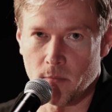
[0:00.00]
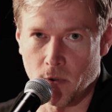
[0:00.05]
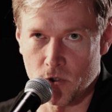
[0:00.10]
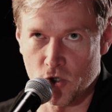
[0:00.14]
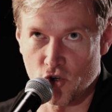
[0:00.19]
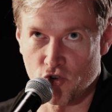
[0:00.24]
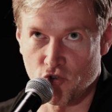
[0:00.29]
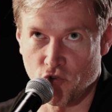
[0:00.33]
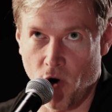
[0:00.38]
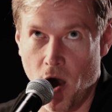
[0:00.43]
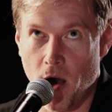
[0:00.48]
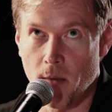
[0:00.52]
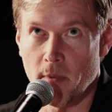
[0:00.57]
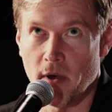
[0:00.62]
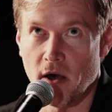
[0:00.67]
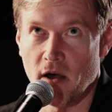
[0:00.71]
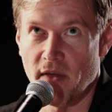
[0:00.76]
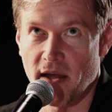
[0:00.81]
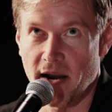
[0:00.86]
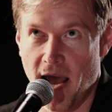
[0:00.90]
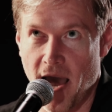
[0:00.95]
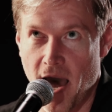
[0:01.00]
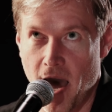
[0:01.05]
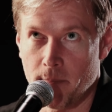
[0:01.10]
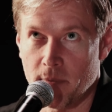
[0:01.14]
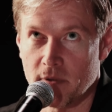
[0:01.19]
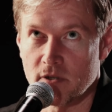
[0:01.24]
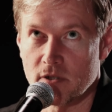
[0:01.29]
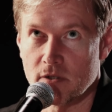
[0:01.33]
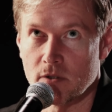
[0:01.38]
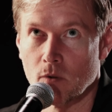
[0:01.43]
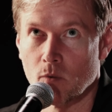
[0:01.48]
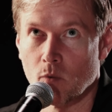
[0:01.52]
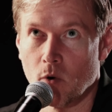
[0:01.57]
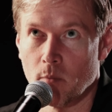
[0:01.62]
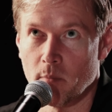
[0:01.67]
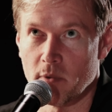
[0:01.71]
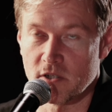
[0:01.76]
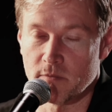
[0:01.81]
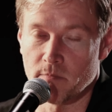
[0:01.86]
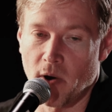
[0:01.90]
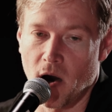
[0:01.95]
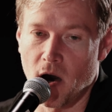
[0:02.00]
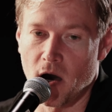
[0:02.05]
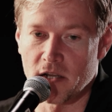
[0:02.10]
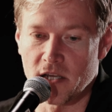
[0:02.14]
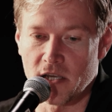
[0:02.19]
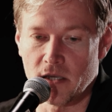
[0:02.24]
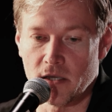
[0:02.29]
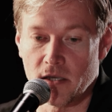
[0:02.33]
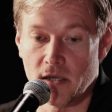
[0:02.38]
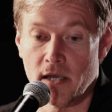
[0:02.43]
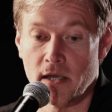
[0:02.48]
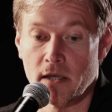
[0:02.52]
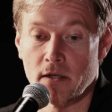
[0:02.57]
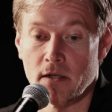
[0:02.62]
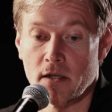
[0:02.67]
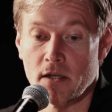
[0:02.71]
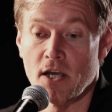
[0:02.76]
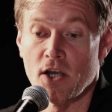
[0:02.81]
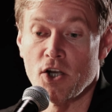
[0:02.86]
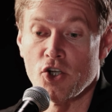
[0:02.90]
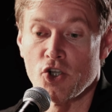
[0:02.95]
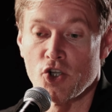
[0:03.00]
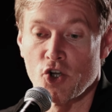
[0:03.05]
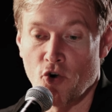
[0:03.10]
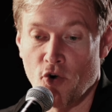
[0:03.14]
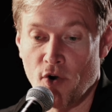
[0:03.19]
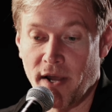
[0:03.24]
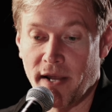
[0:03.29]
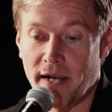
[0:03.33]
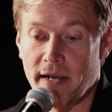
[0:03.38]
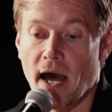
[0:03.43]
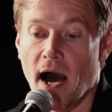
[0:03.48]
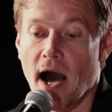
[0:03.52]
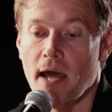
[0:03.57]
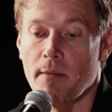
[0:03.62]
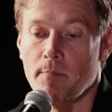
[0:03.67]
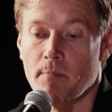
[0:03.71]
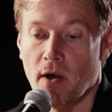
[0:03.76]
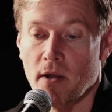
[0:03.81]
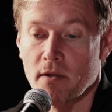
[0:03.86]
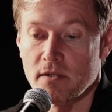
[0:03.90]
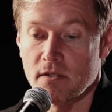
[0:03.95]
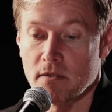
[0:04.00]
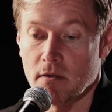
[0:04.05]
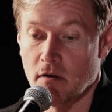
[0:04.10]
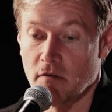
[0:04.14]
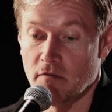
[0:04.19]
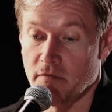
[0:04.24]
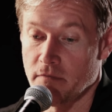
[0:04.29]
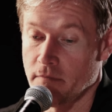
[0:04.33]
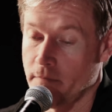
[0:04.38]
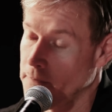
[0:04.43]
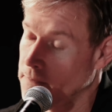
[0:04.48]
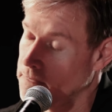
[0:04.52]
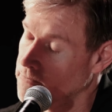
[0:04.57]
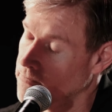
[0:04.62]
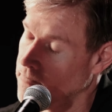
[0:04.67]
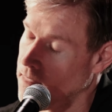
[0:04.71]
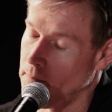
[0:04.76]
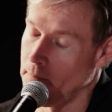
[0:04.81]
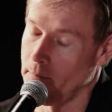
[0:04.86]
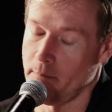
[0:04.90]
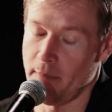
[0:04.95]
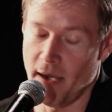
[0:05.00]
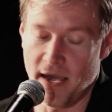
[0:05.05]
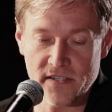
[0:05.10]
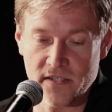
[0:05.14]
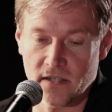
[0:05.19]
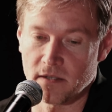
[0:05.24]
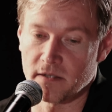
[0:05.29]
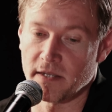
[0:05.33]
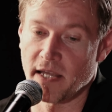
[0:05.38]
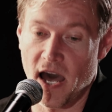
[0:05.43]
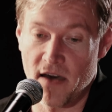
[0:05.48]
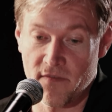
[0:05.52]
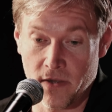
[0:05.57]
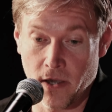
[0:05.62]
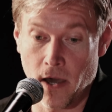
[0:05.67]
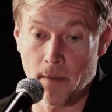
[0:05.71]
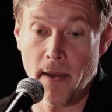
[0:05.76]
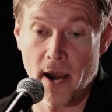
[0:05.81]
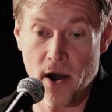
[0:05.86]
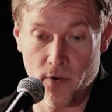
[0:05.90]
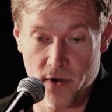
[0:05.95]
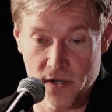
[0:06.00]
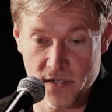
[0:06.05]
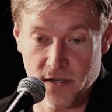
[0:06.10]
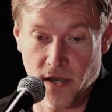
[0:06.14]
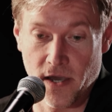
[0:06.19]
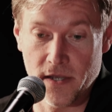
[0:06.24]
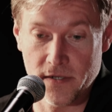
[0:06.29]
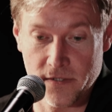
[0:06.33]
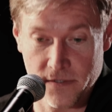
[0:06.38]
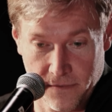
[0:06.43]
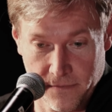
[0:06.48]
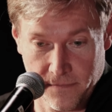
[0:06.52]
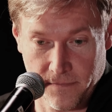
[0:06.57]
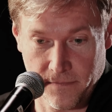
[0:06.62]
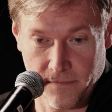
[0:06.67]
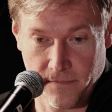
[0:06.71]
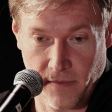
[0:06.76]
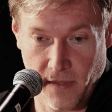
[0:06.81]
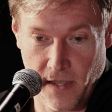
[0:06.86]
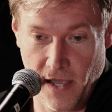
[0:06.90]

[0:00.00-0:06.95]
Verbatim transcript: trauma that happens to a woman's body in enduring nine months of basically having a parasite and